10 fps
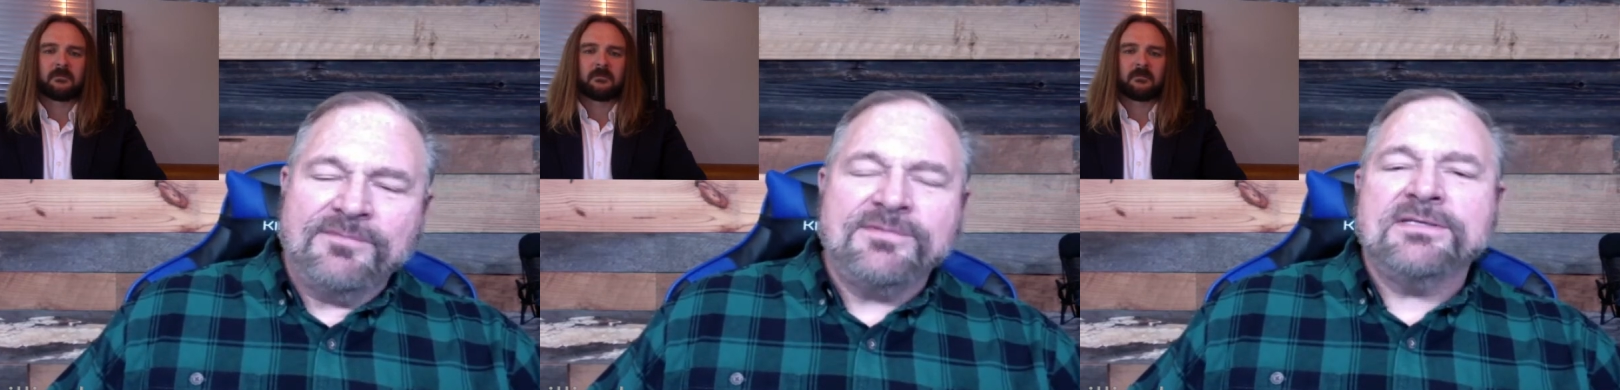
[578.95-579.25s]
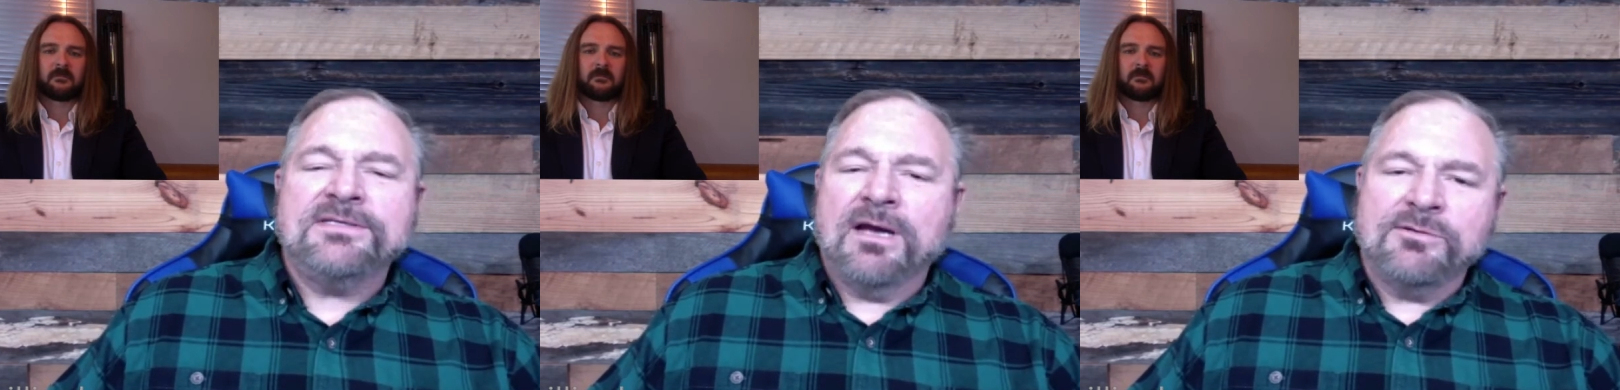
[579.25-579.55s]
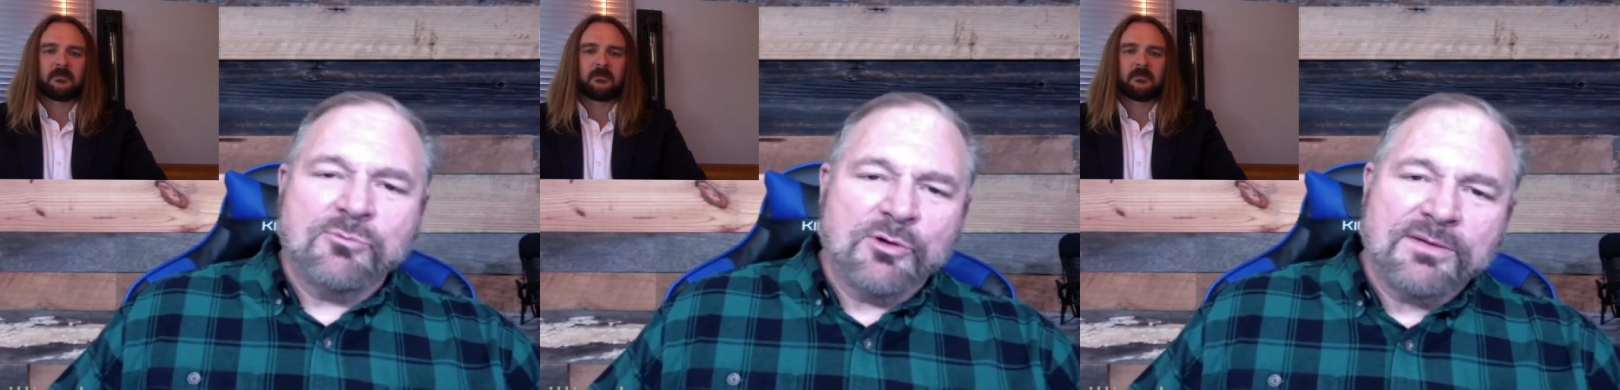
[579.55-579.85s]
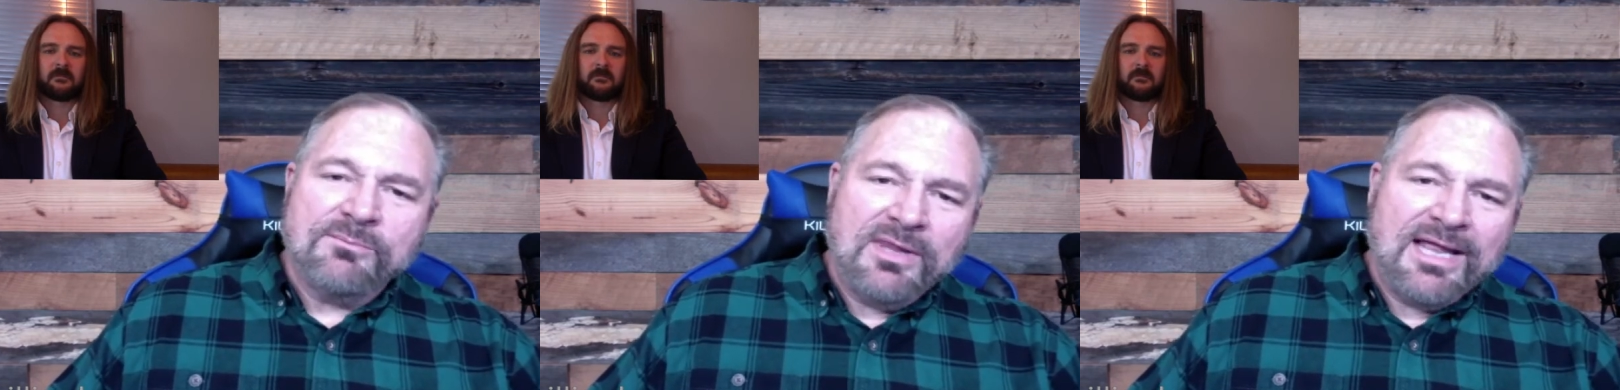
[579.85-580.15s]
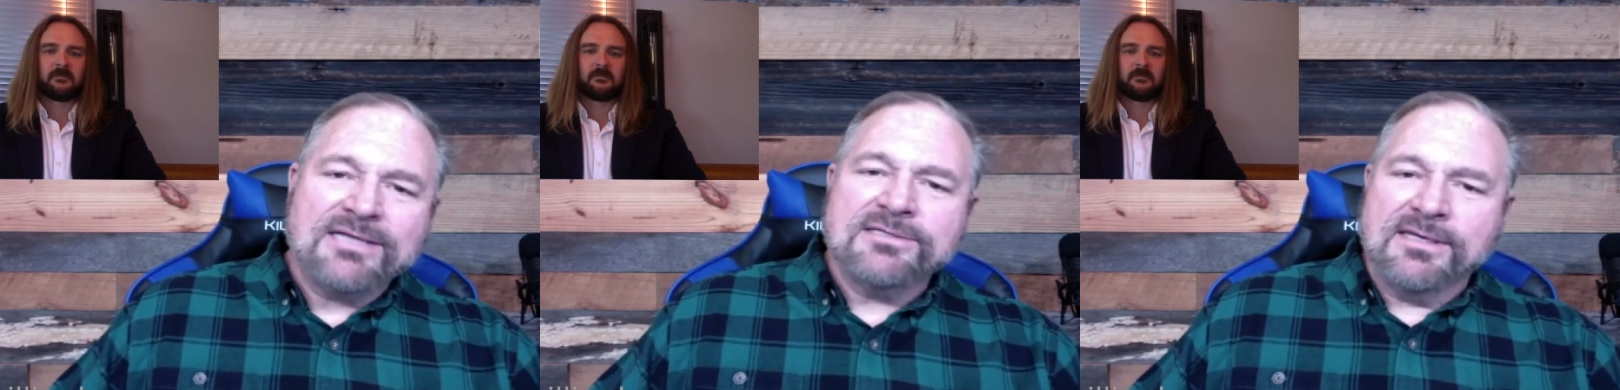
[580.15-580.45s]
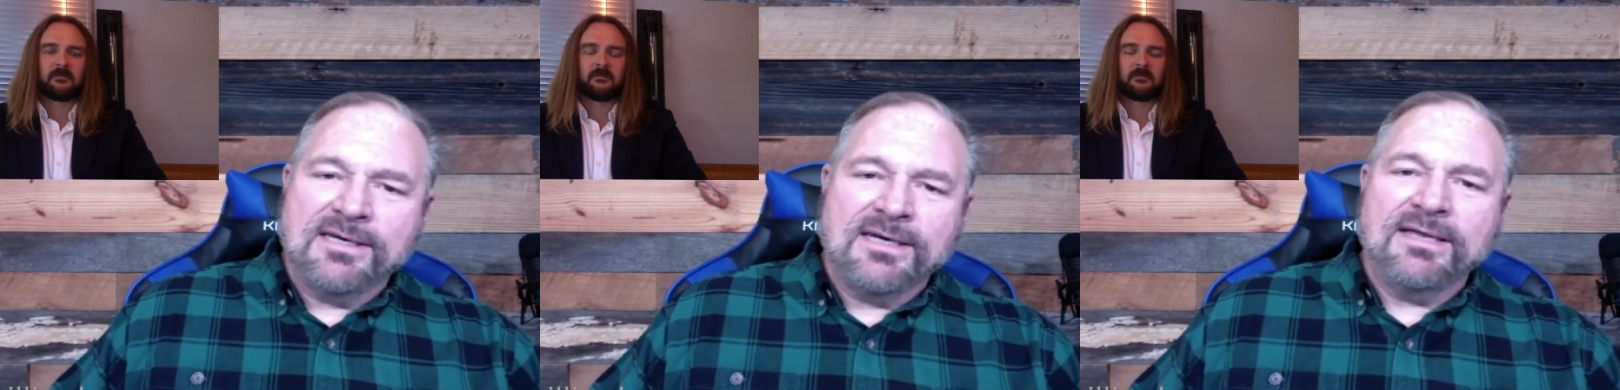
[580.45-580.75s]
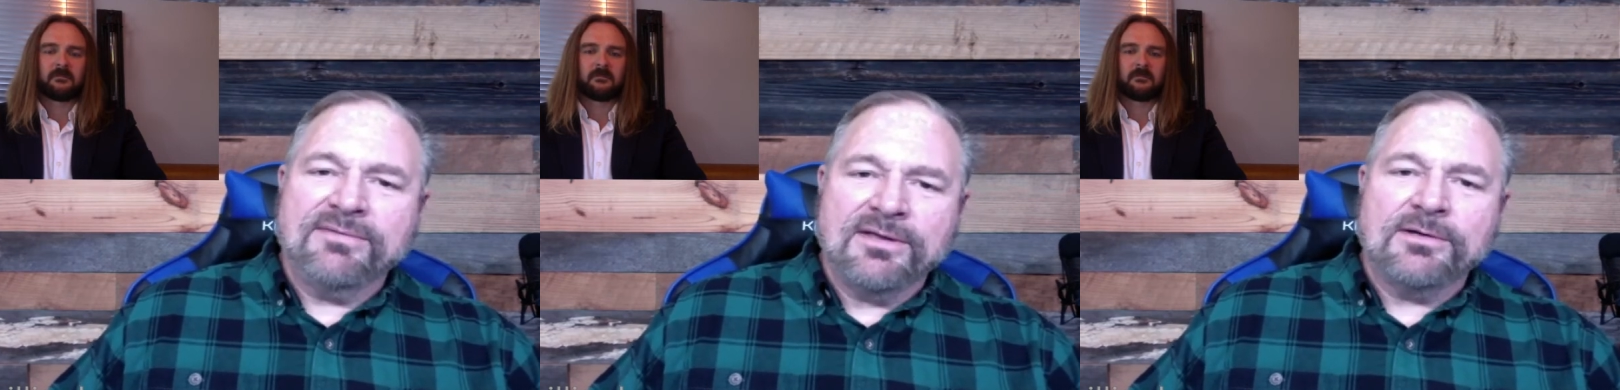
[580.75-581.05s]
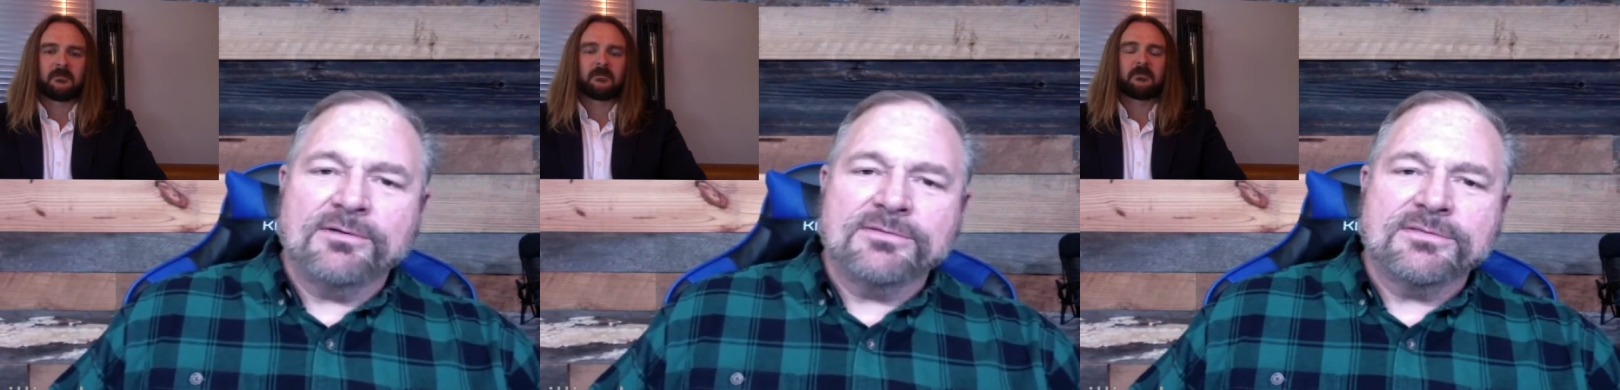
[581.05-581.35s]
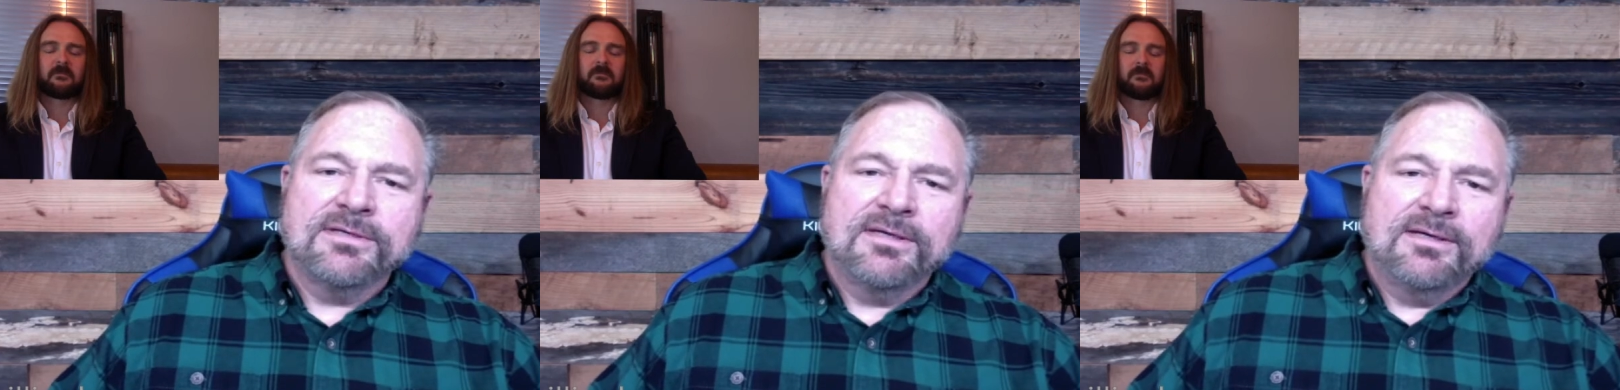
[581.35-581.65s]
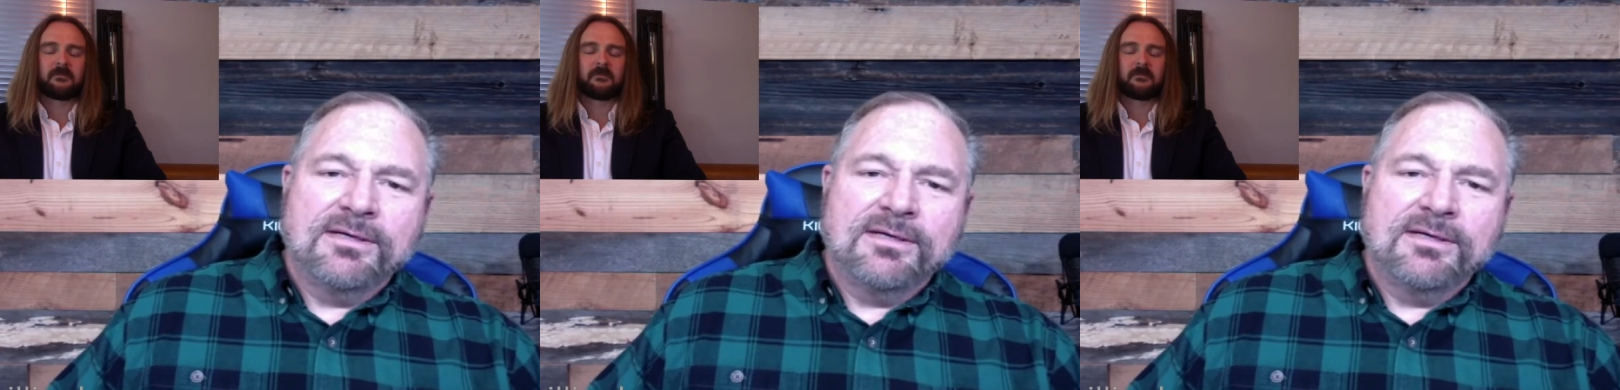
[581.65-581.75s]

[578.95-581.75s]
Speaker 1: 50 times more complex than any of those.